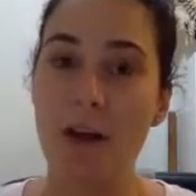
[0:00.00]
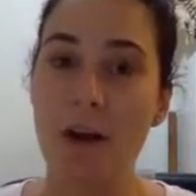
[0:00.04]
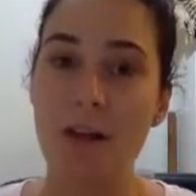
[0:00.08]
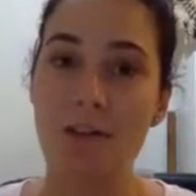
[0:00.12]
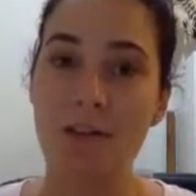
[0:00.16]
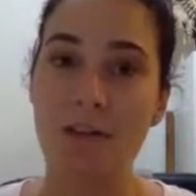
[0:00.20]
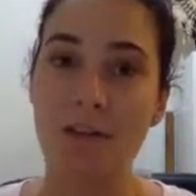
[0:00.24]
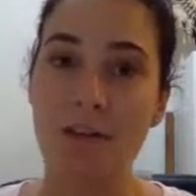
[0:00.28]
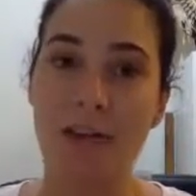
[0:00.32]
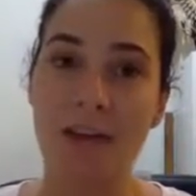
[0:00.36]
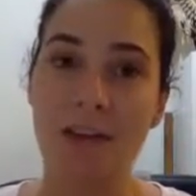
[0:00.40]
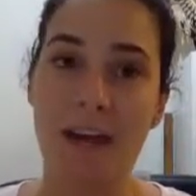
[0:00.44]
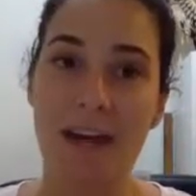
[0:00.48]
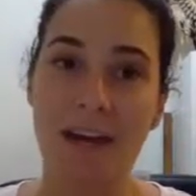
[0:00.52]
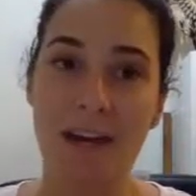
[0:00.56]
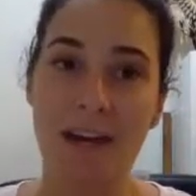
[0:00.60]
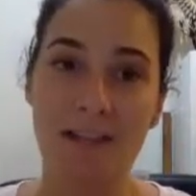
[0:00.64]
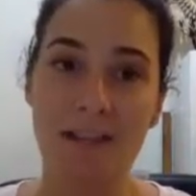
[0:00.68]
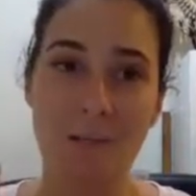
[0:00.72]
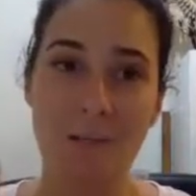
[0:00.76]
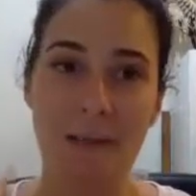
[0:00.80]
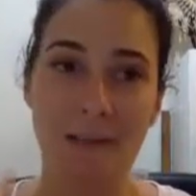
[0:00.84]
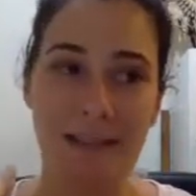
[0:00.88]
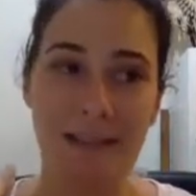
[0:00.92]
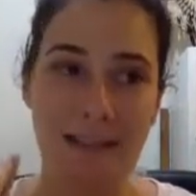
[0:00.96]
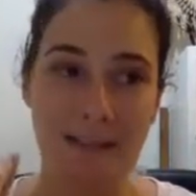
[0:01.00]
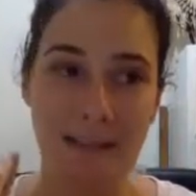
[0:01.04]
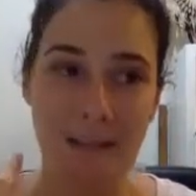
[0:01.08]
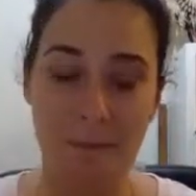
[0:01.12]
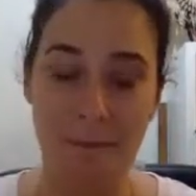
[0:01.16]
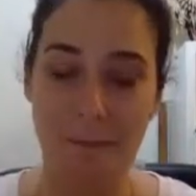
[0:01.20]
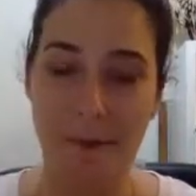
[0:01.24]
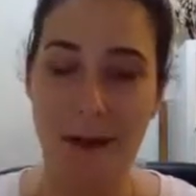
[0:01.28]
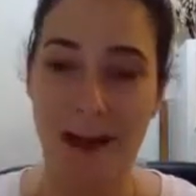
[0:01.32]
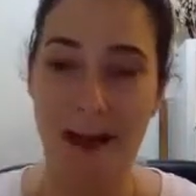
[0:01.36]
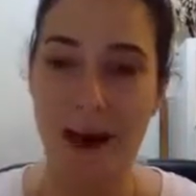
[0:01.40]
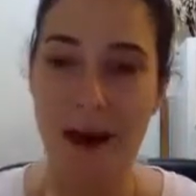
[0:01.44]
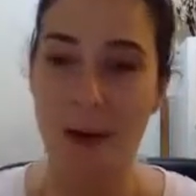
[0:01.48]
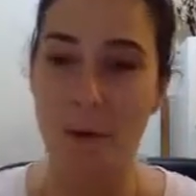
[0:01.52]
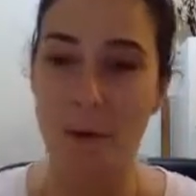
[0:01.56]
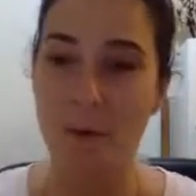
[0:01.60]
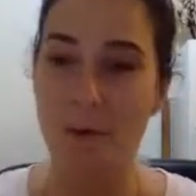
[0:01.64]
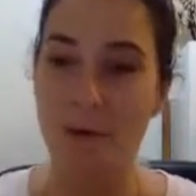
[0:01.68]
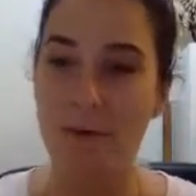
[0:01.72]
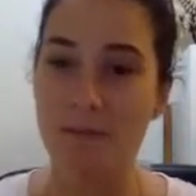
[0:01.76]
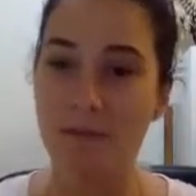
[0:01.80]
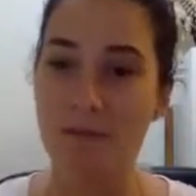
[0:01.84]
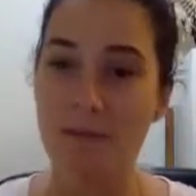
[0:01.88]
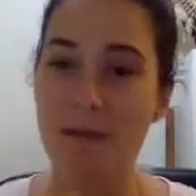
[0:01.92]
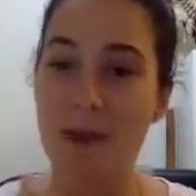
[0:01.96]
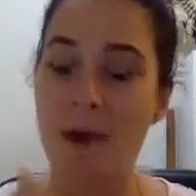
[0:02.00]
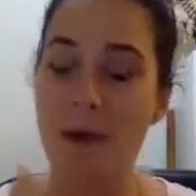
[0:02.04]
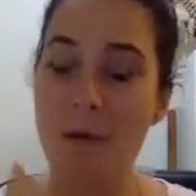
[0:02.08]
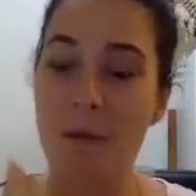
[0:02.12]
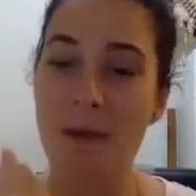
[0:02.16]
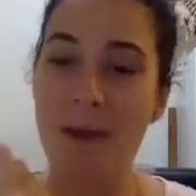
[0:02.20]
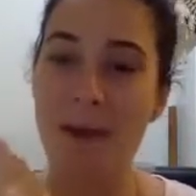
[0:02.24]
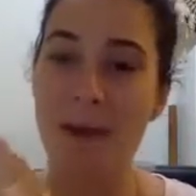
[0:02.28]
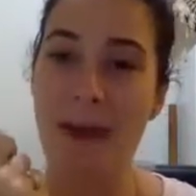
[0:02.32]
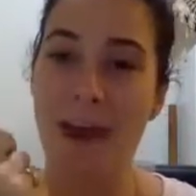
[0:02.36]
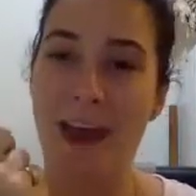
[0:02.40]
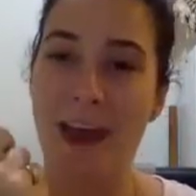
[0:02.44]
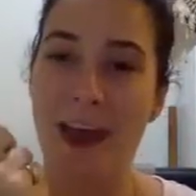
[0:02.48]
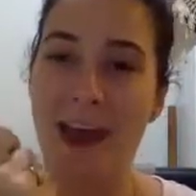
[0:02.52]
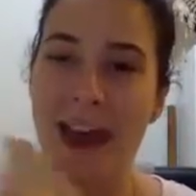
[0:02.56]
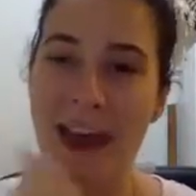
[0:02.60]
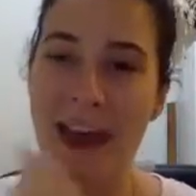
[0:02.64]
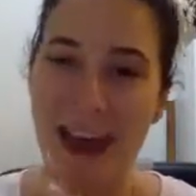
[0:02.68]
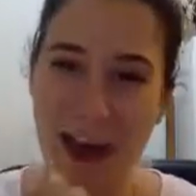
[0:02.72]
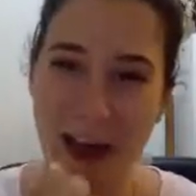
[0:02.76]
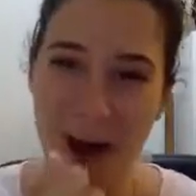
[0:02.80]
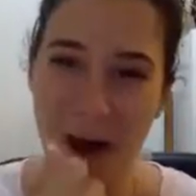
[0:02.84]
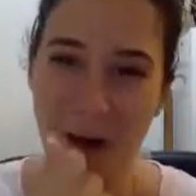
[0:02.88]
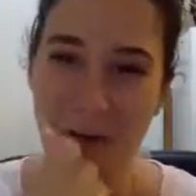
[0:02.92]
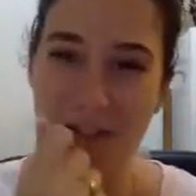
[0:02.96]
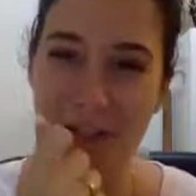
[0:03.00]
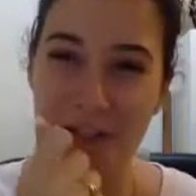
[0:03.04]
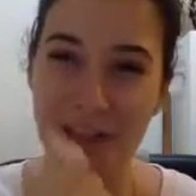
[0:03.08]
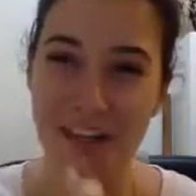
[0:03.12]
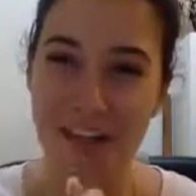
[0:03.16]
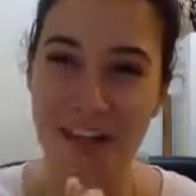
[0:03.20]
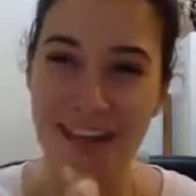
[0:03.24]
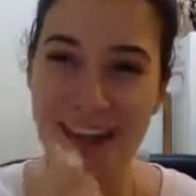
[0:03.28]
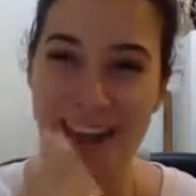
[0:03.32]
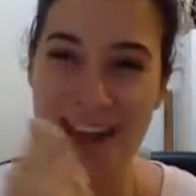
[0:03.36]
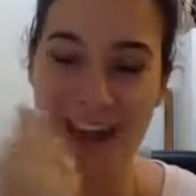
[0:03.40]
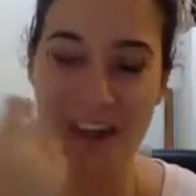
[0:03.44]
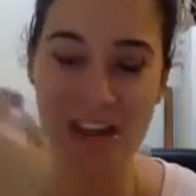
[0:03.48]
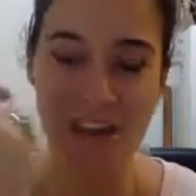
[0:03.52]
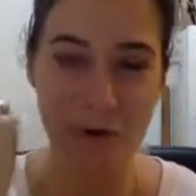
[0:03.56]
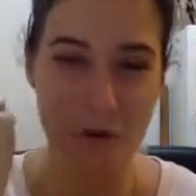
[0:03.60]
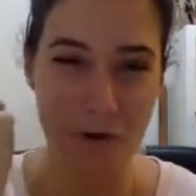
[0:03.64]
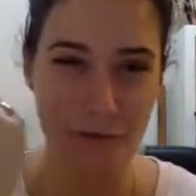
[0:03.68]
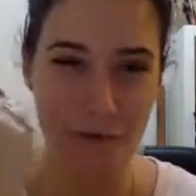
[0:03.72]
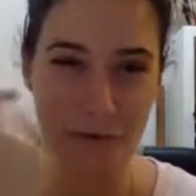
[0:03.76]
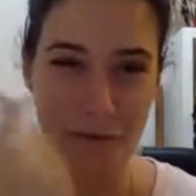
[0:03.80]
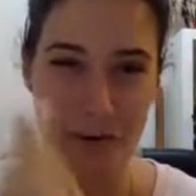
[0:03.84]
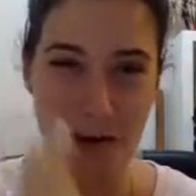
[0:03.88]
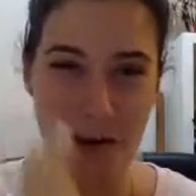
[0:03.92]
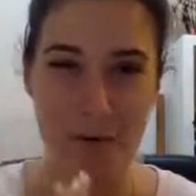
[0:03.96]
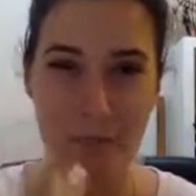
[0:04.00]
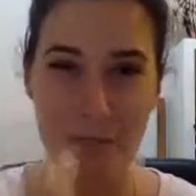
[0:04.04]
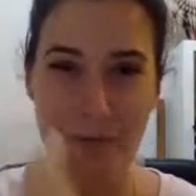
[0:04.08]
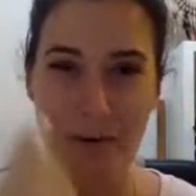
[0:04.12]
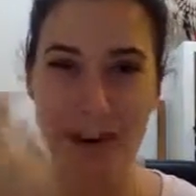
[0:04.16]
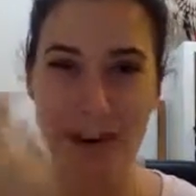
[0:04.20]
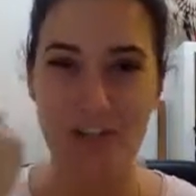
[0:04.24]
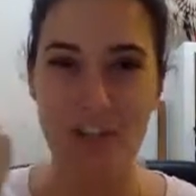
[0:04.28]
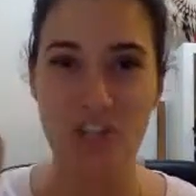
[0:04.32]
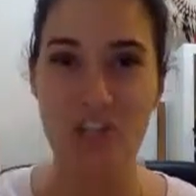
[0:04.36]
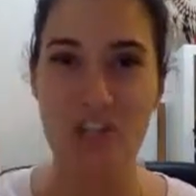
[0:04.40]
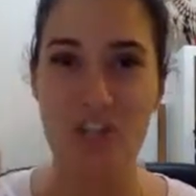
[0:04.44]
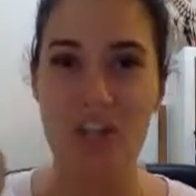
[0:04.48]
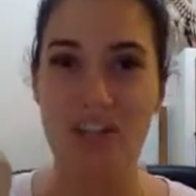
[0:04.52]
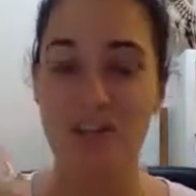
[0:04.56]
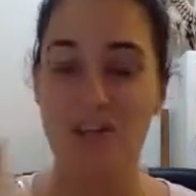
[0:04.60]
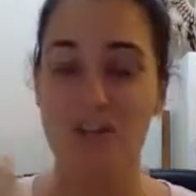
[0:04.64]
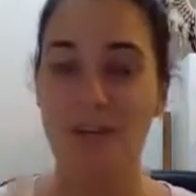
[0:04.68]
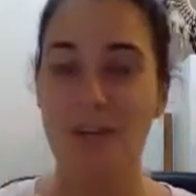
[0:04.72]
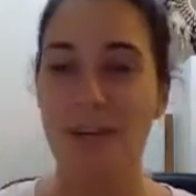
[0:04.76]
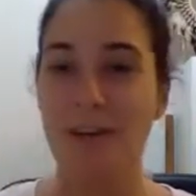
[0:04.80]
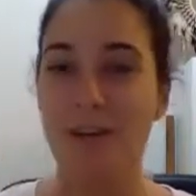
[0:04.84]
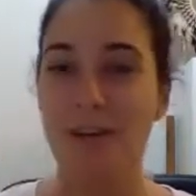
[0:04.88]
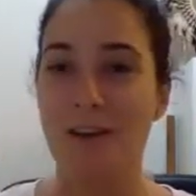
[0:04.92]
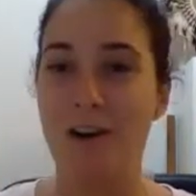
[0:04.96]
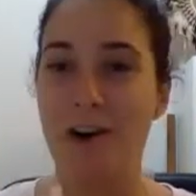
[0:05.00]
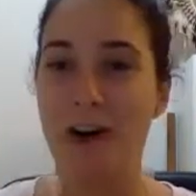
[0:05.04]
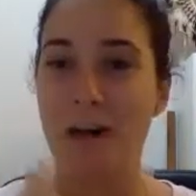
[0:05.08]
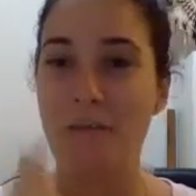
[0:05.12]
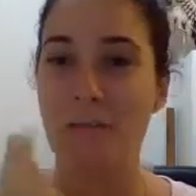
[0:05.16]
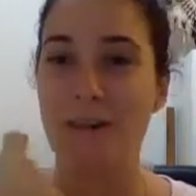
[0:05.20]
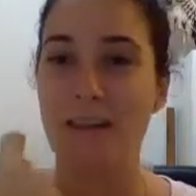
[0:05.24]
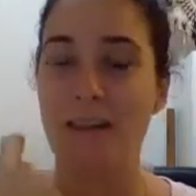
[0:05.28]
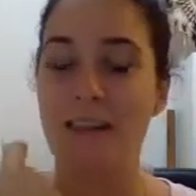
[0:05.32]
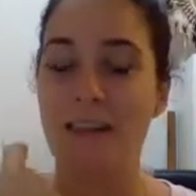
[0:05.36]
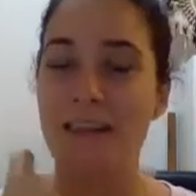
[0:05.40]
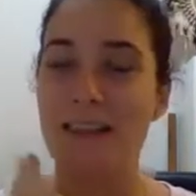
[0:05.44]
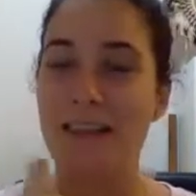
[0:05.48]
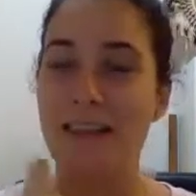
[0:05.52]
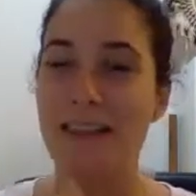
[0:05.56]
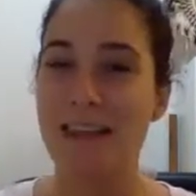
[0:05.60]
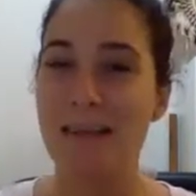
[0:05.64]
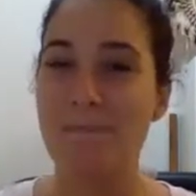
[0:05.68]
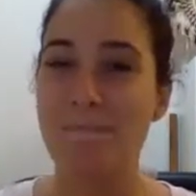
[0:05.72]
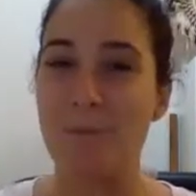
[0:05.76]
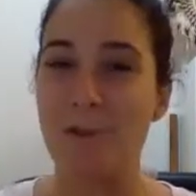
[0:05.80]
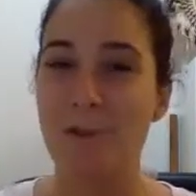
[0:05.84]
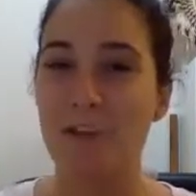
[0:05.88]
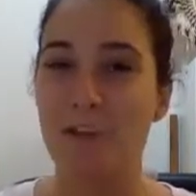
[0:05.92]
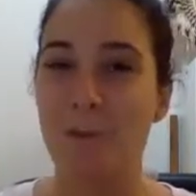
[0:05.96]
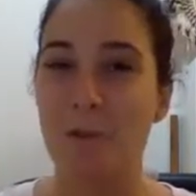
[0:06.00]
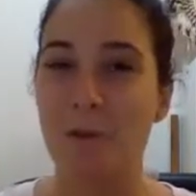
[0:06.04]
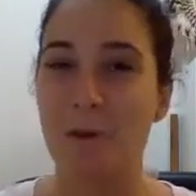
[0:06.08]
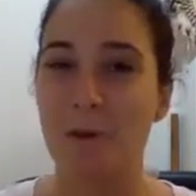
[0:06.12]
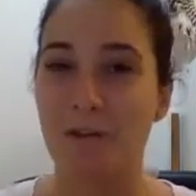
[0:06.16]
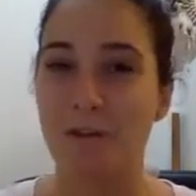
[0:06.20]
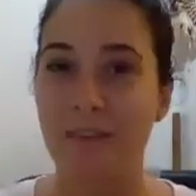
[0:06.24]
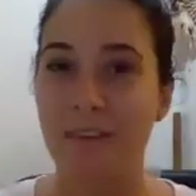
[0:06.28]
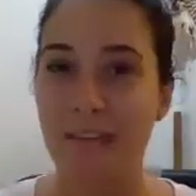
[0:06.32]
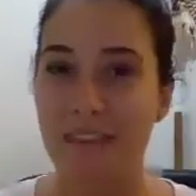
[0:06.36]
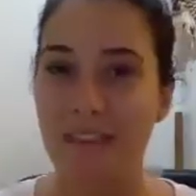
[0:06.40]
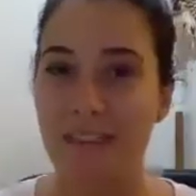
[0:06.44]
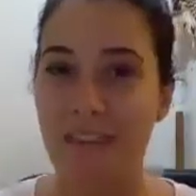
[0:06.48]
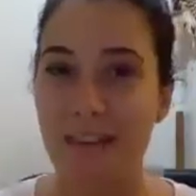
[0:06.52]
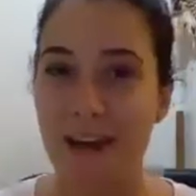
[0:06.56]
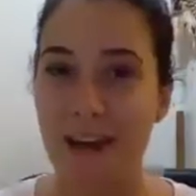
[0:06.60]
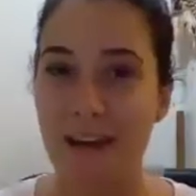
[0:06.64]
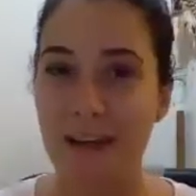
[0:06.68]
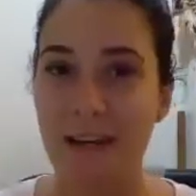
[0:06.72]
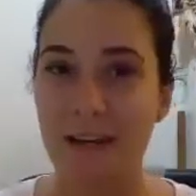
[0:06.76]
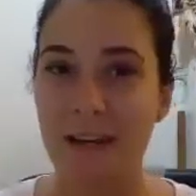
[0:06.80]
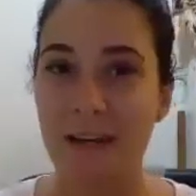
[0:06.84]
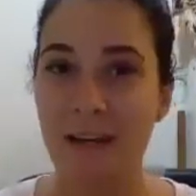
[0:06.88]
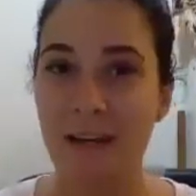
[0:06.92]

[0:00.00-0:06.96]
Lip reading: So that is really the power of knowing how to get your vibration and your alignment in the most perfect state.